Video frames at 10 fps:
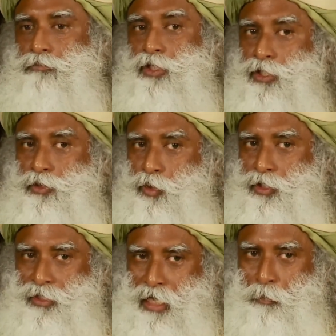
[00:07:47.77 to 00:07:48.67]
This is
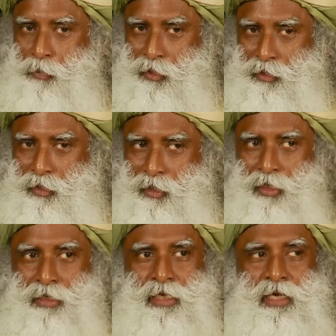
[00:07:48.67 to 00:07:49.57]
what is happening
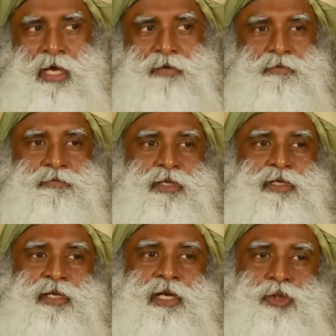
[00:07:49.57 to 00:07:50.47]
in the life of an
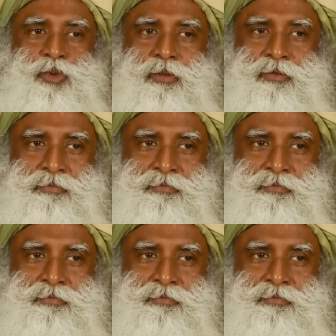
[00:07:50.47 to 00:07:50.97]
intellectual,